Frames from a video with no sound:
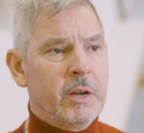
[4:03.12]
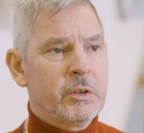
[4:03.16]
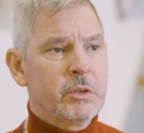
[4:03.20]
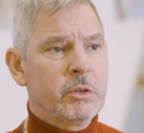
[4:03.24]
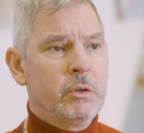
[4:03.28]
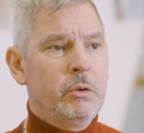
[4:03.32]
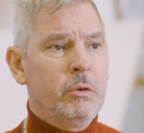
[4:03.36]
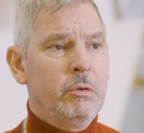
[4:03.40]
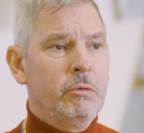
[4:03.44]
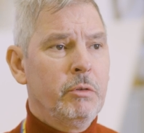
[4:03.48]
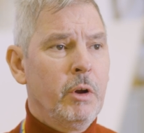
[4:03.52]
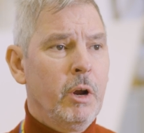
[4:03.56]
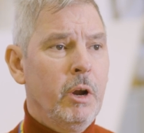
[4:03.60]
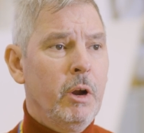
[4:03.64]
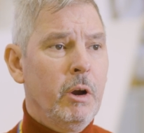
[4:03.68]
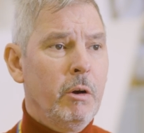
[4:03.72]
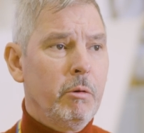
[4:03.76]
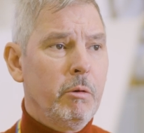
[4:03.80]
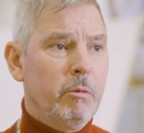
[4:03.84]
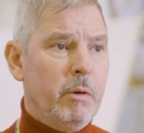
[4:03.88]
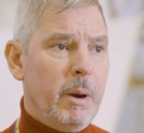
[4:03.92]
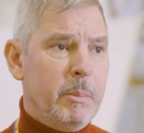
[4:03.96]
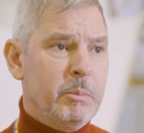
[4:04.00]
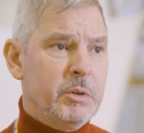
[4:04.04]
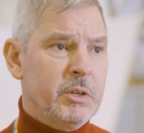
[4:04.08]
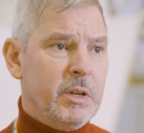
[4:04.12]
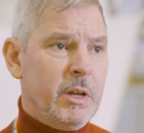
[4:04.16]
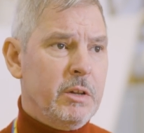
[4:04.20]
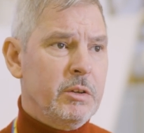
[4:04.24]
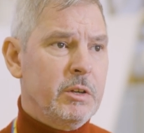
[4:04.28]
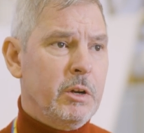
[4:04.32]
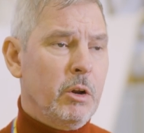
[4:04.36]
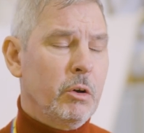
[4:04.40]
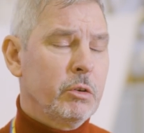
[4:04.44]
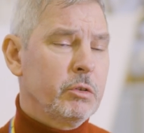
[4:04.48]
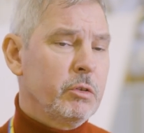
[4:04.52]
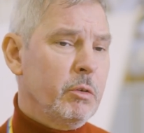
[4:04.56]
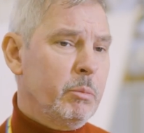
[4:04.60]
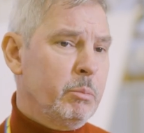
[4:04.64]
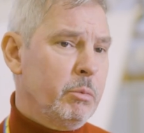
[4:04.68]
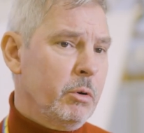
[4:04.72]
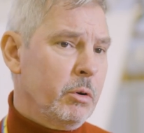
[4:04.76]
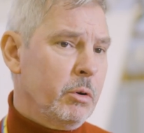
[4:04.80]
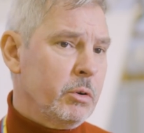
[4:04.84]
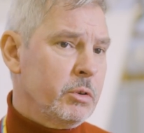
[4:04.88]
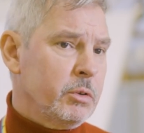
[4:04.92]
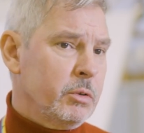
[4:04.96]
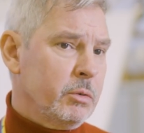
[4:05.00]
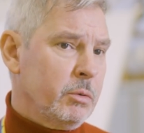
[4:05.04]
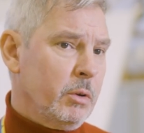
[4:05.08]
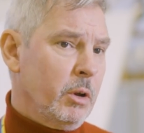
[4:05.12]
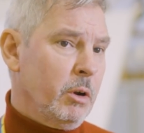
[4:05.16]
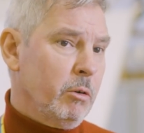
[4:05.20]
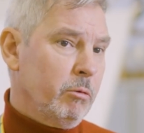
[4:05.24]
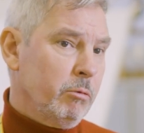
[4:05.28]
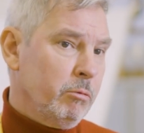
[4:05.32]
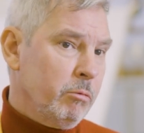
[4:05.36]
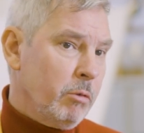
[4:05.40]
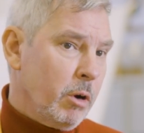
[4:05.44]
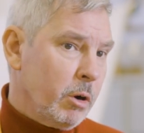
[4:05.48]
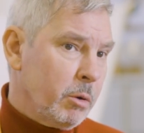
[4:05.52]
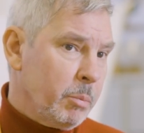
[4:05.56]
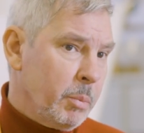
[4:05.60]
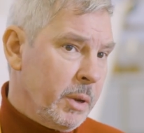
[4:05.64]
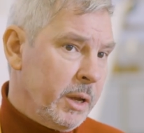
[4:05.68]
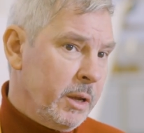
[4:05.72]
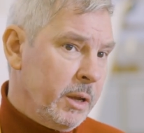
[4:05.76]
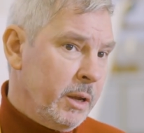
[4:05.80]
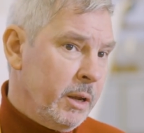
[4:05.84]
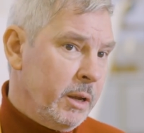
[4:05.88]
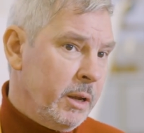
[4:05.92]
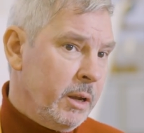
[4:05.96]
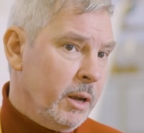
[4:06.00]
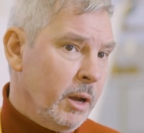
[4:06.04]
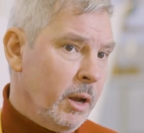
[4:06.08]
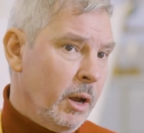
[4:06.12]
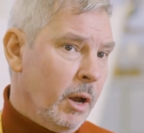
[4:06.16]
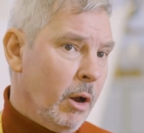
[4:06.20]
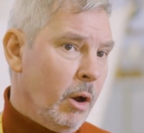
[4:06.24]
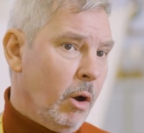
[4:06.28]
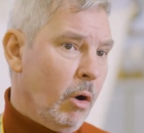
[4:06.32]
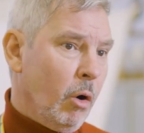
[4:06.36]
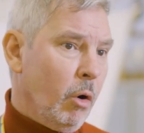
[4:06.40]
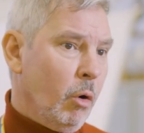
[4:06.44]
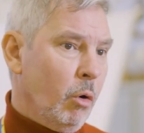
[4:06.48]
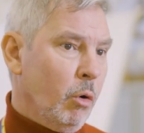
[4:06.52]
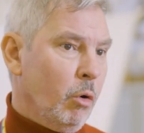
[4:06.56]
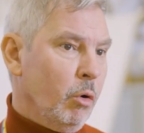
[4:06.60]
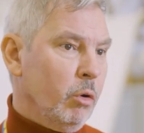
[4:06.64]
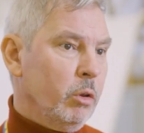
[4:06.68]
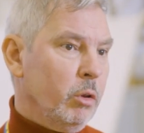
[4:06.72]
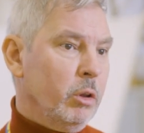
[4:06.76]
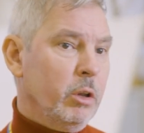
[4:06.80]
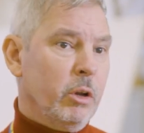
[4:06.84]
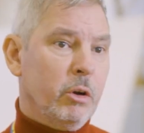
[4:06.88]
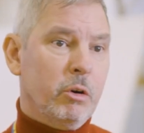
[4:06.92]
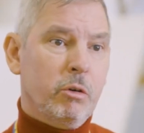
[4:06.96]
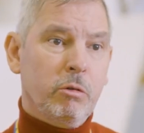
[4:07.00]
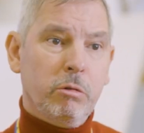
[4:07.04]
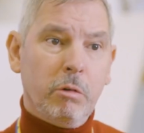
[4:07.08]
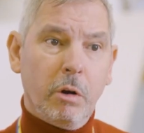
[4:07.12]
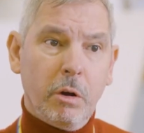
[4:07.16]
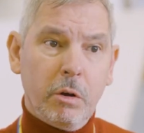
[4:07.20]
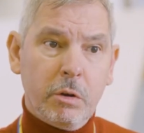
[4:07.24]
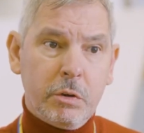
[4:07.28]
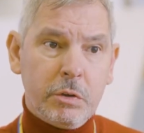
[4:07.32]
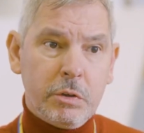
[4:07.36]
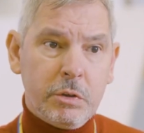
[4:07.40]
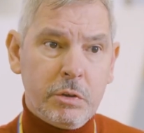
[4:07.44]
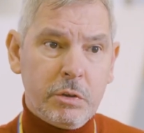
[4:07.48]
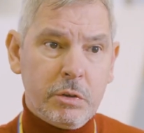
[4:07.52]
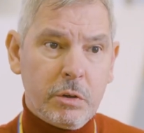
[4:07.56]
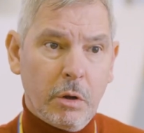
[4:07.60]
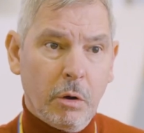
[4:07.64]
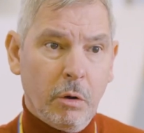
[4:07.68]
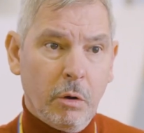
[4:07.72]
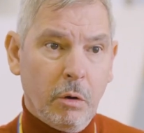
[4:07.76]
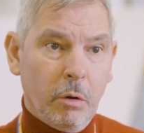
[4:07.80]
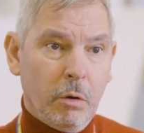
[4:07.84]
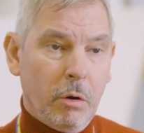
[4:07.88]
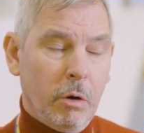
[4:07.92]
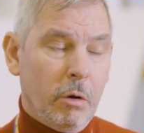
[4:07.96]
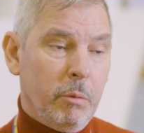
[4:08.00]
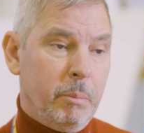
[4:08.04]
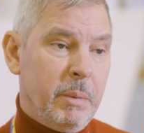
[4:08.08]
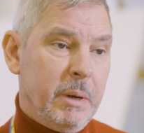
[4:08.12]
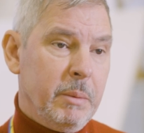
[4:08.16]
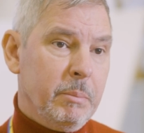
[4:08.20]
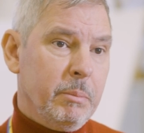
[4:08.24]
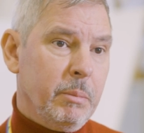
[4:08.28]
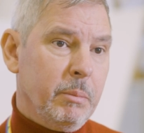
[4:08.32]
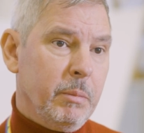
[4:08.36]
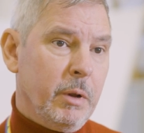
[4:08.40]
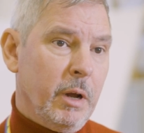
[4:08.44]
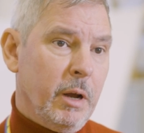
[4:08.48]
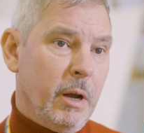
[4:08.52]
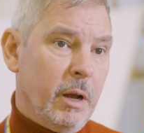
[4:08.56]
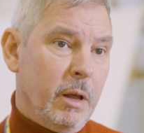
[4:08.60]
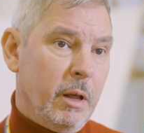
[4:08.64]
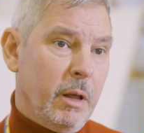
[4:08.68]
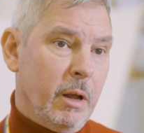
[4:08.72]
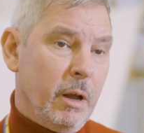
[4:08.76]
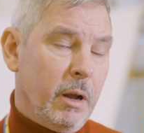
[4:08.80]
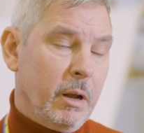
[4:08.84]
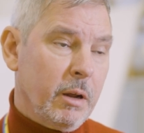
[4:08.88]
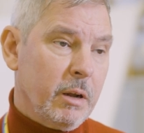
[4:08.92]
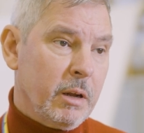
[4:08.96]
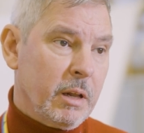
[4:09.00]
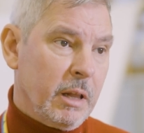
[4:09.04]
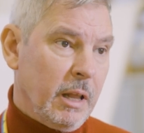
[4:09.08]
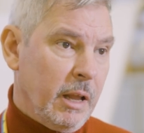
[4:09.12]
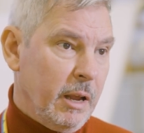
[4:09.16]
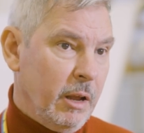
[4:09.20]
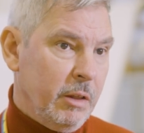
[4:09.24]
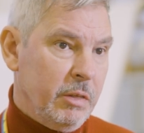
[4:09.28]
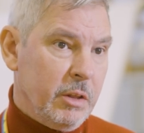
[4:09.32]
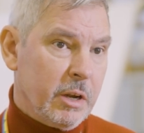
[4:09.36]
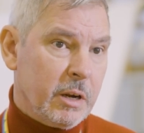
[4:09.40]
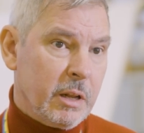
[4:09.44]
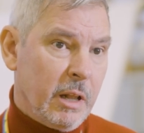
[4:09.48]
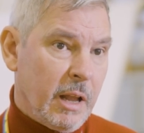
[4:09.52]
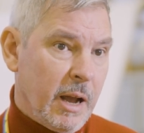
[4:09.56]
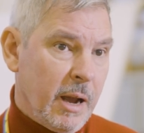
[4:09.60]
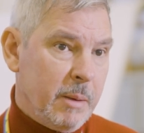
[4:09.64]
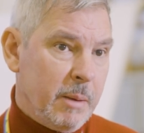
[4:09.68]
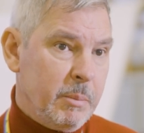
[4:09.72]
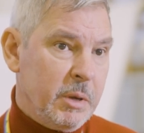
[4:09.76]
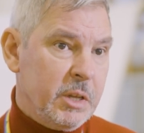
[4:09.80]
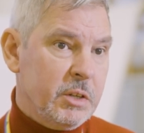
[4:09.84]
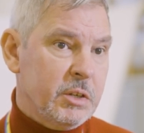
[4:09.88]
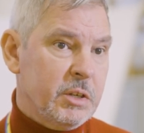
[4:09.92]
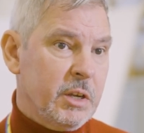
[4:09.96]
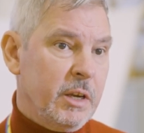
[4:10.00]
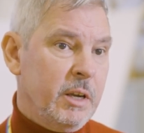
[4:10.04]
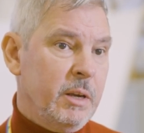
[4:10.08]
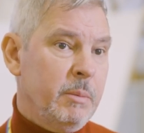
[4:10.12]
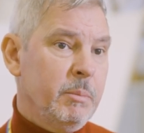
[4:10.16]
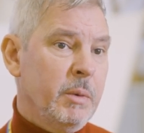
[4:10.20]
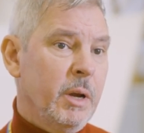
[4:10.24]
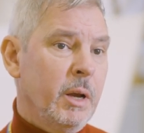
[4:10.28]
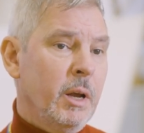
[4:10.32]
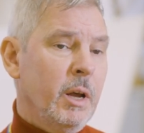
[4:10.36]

who've represented Oxford Brookes at rugby or lacrosse or been in the climbing team.